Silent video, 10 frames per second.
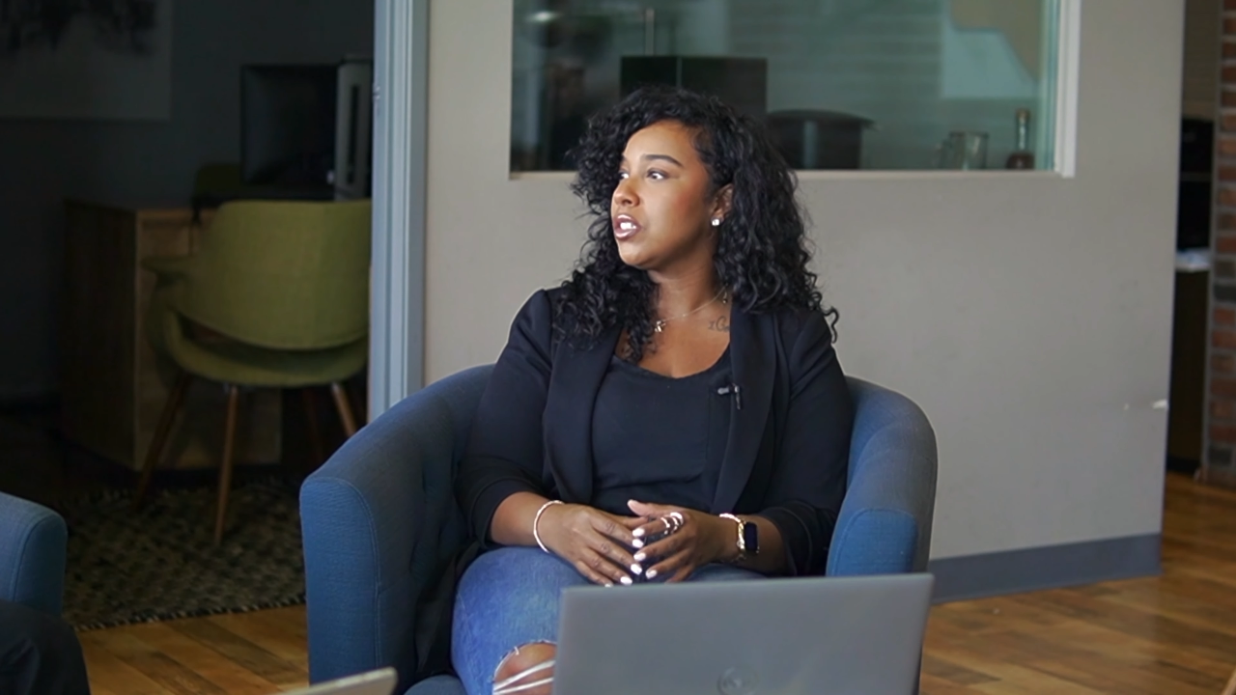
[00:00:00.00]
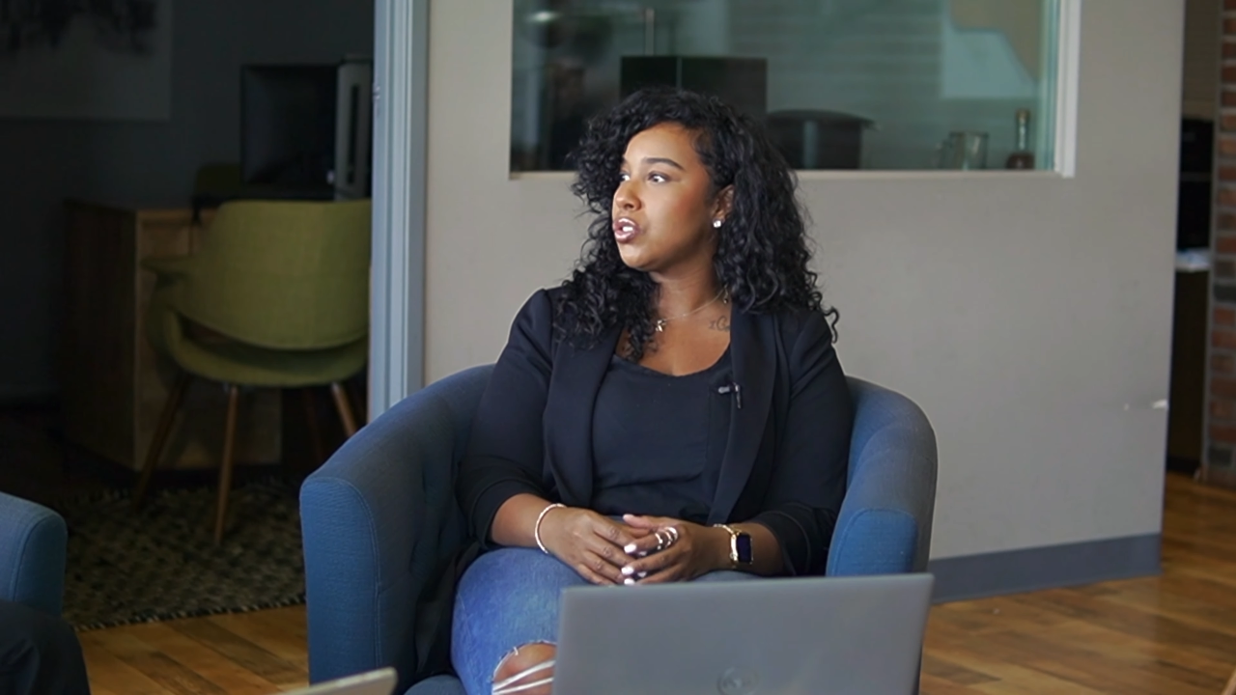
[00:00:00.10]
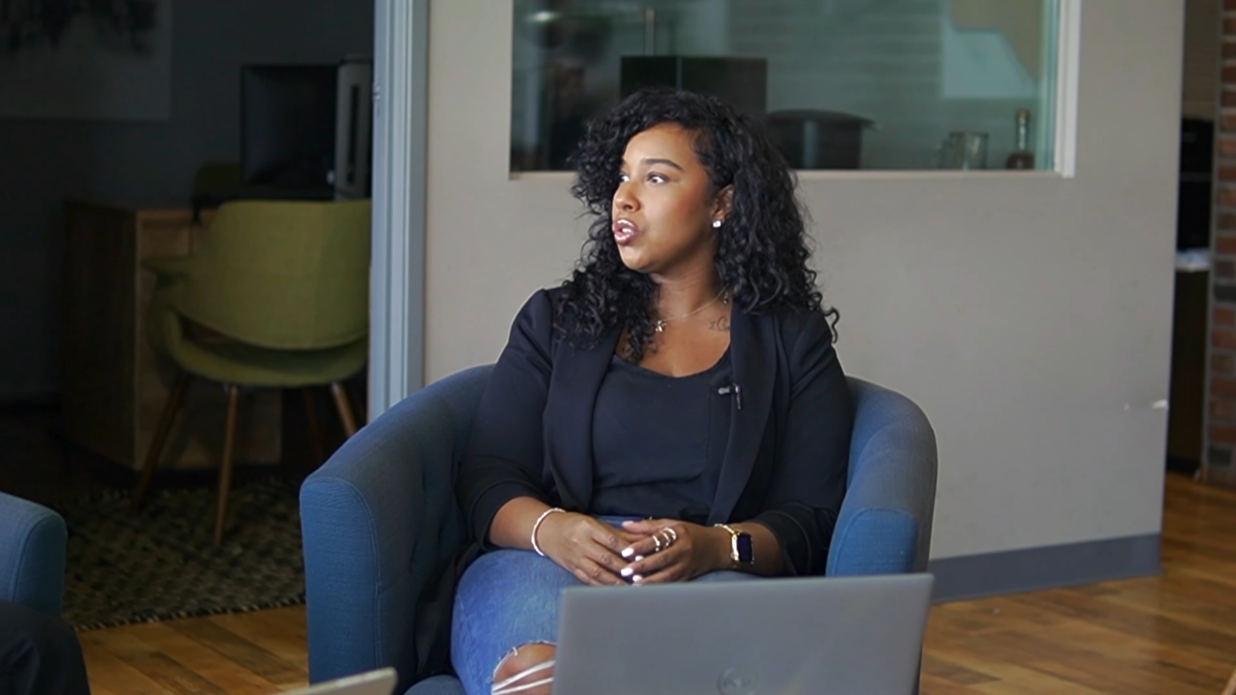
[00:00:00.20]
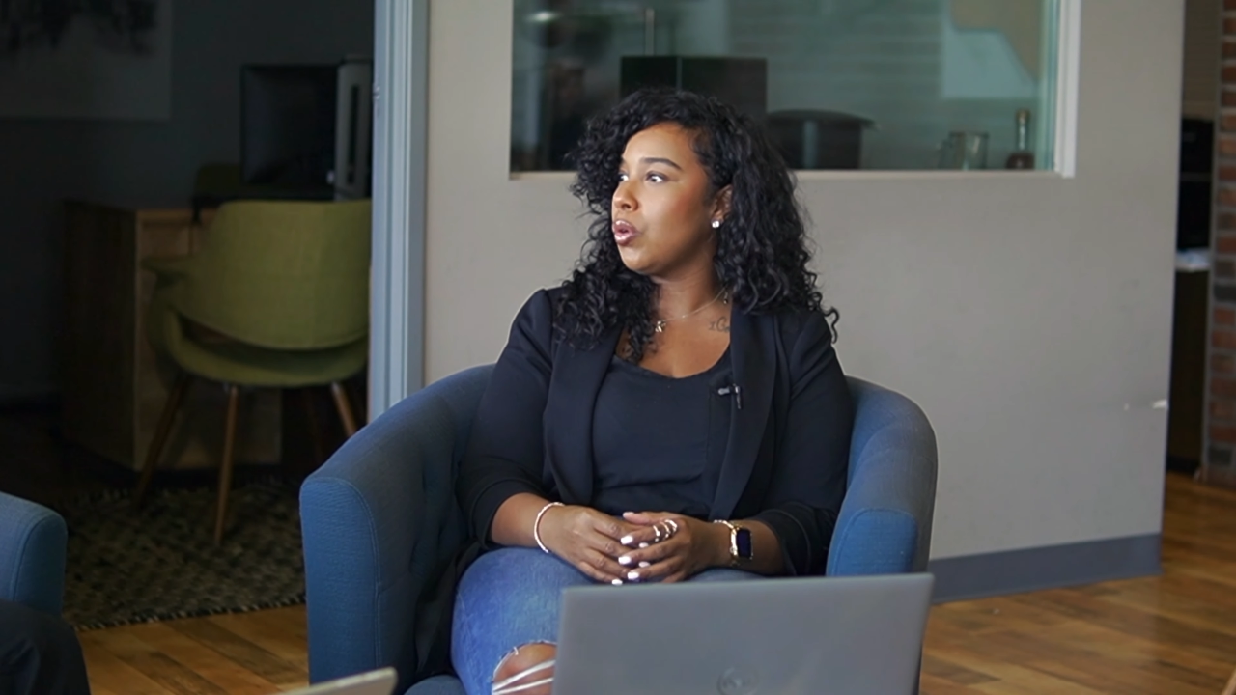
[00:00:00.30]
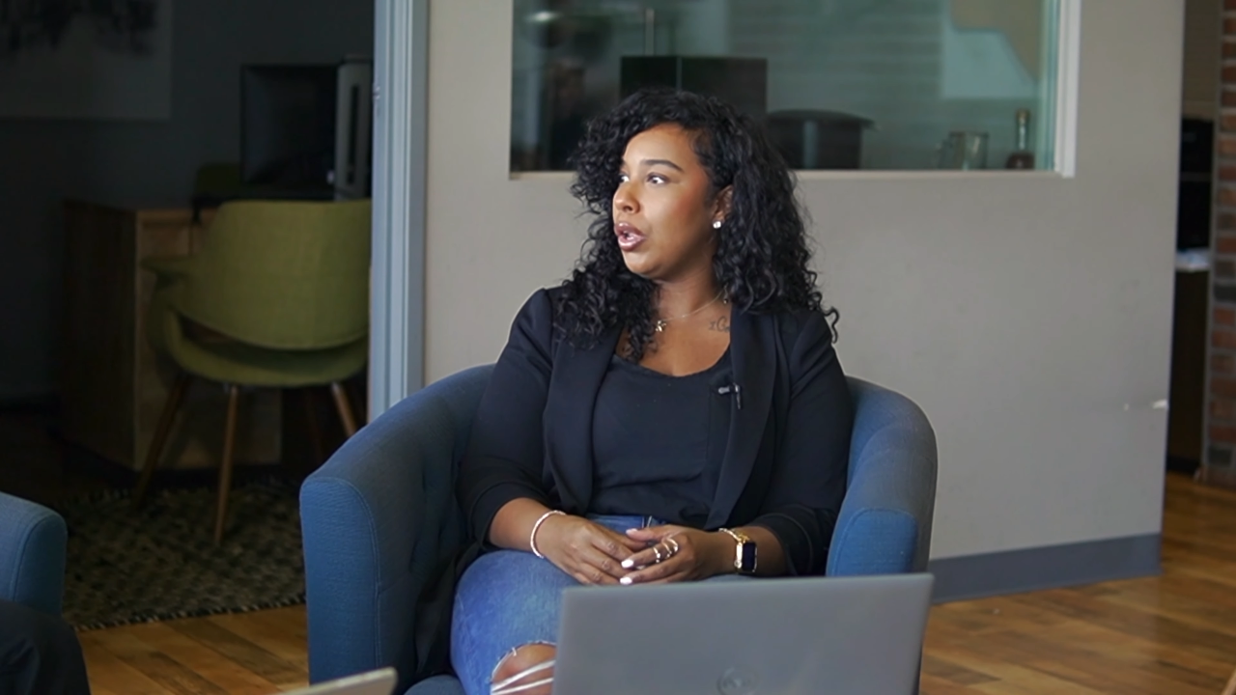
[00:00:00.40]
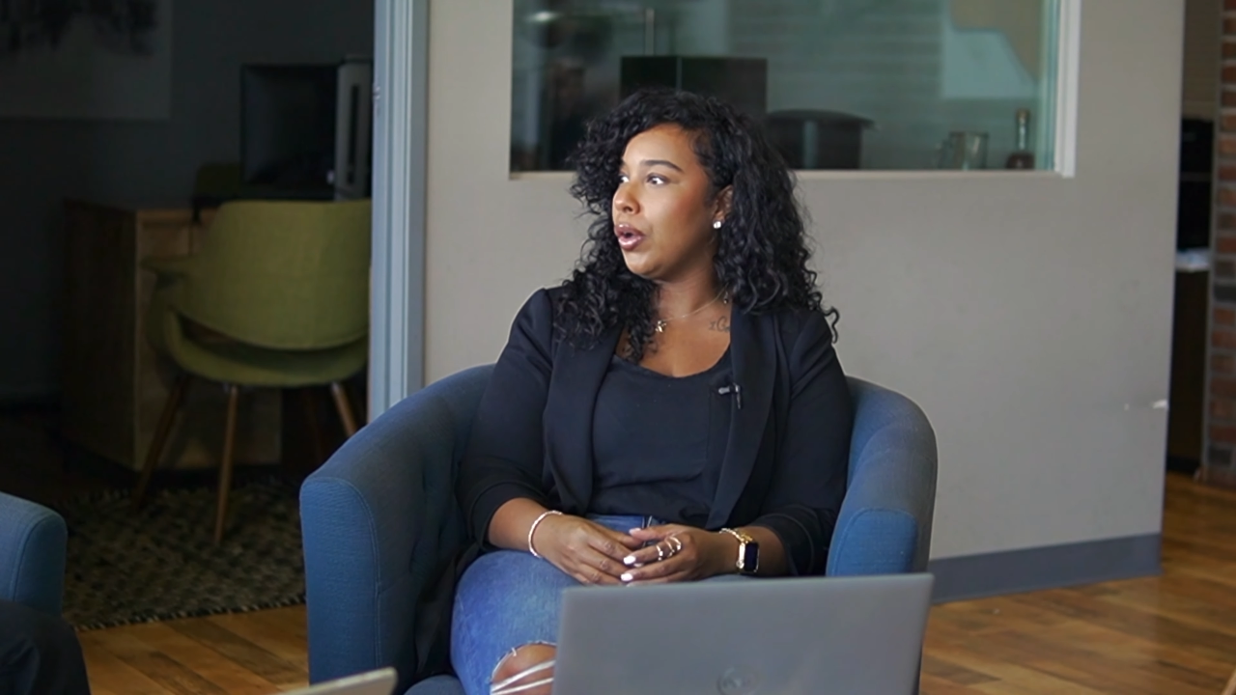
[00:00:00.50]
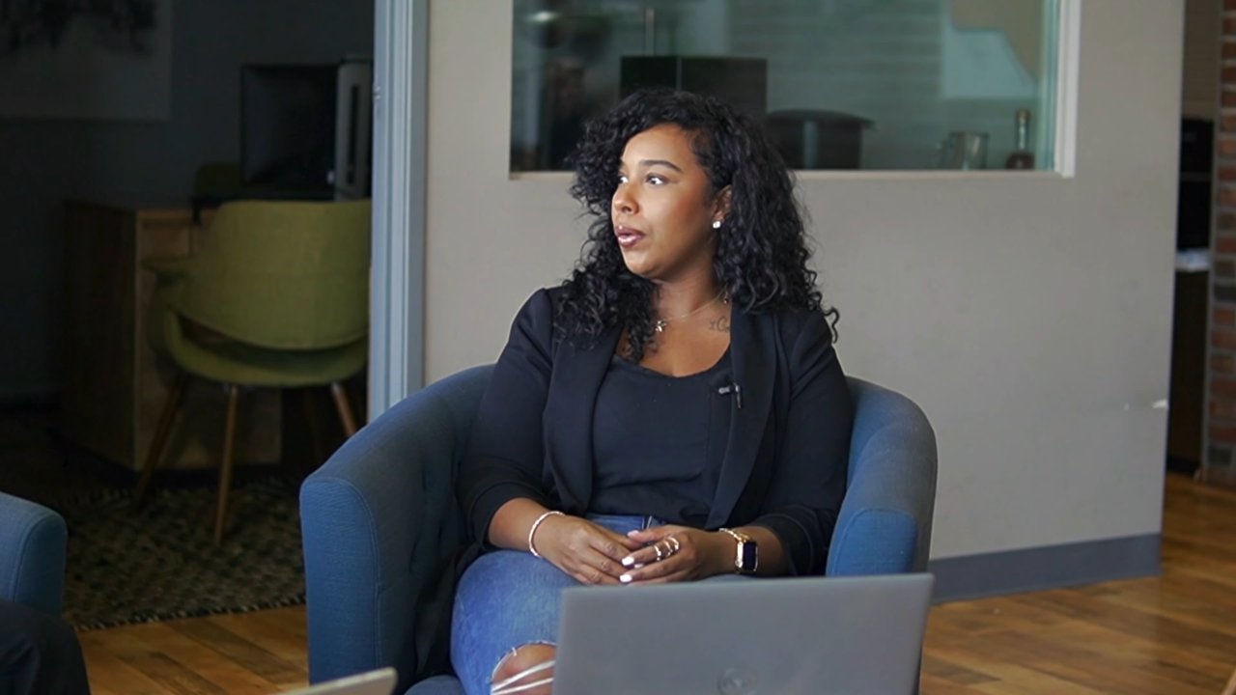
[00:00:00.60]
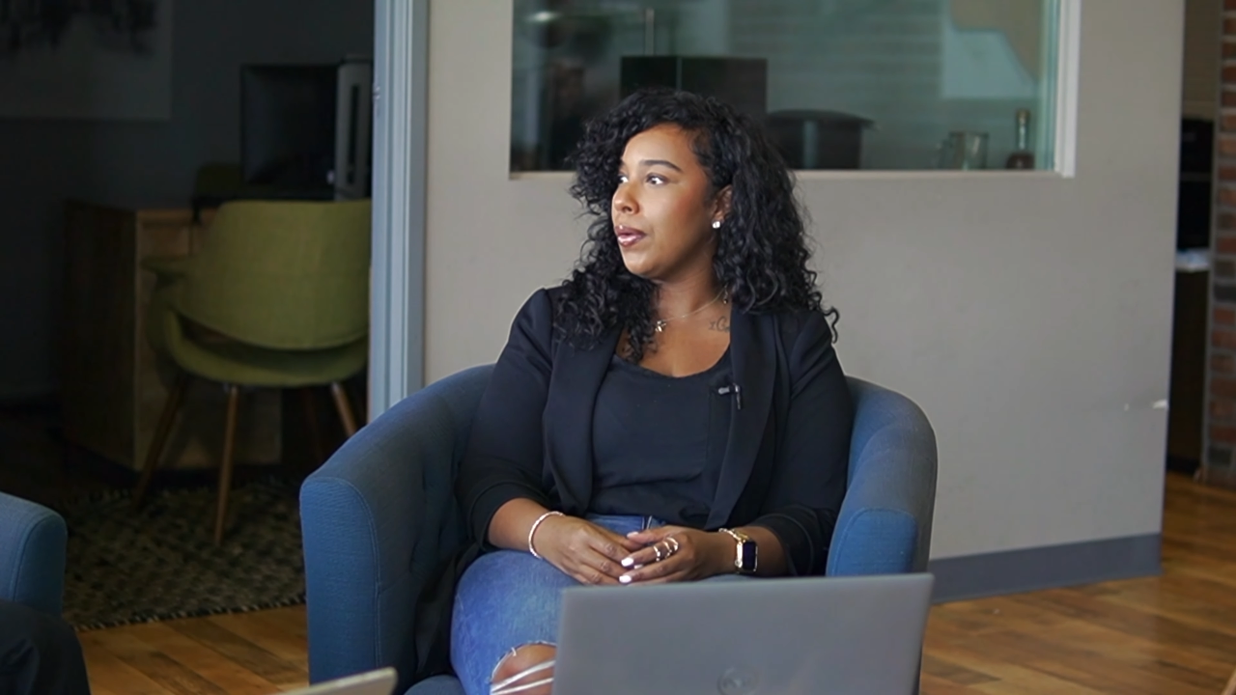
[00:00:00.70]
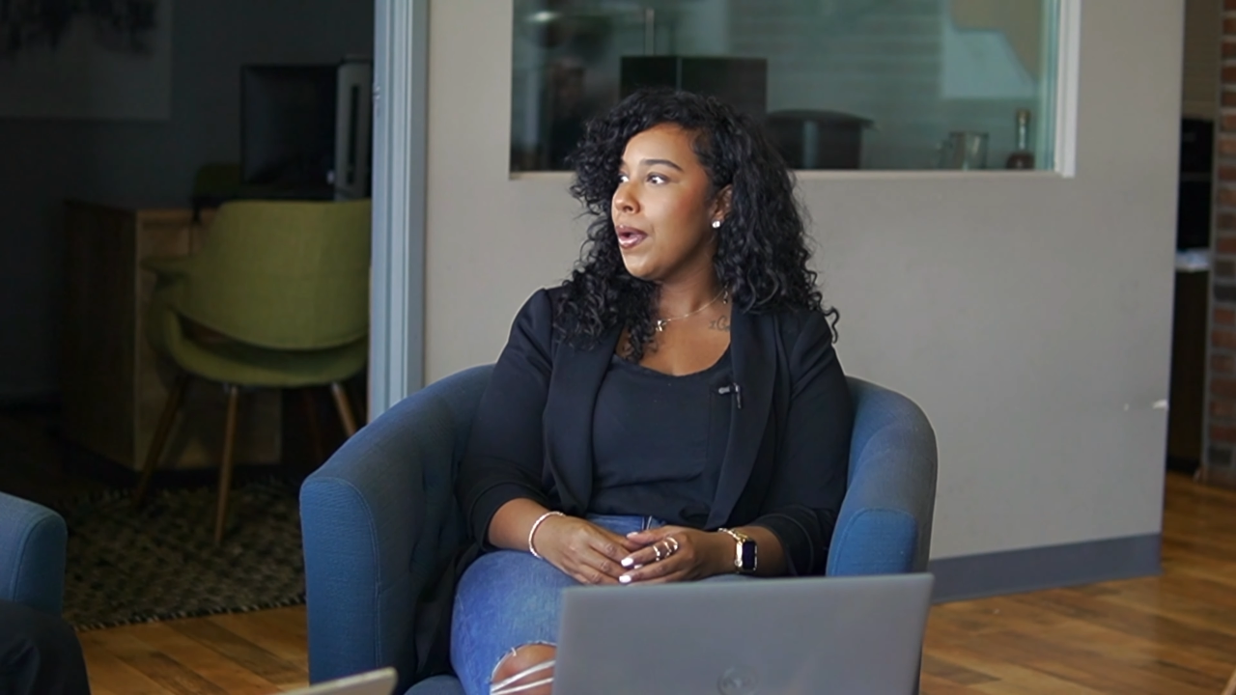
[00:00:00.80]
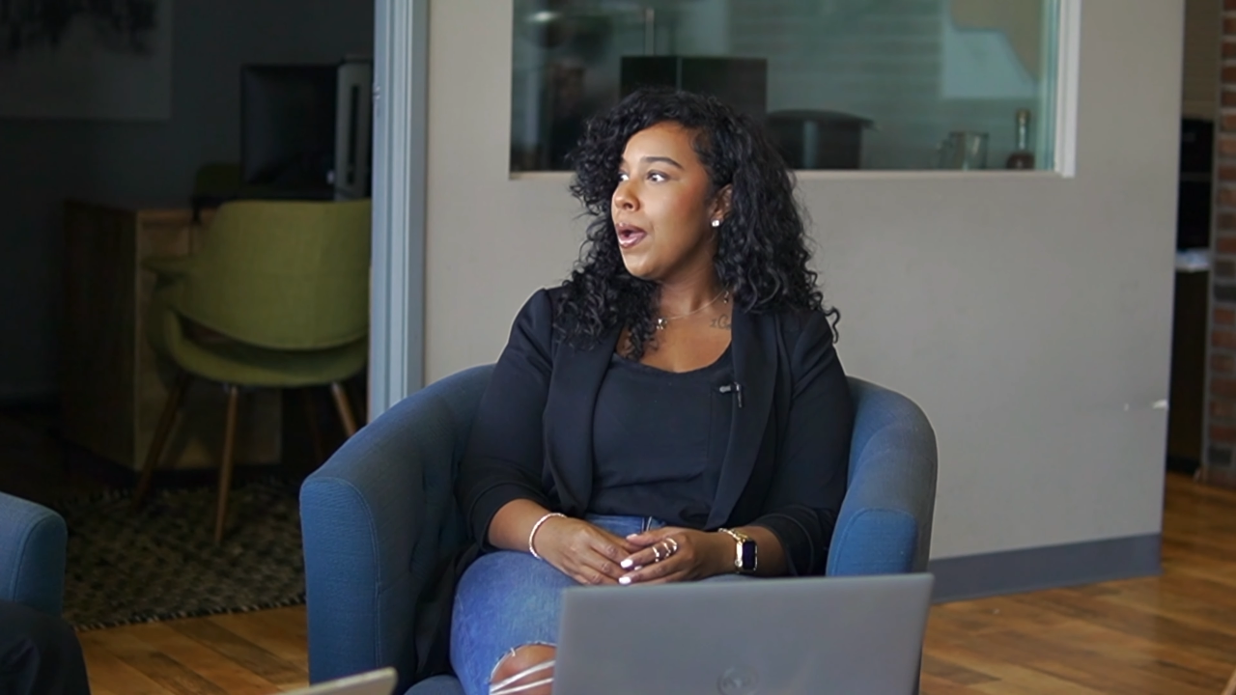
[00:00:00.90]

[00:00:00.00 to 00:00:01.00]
it's so low,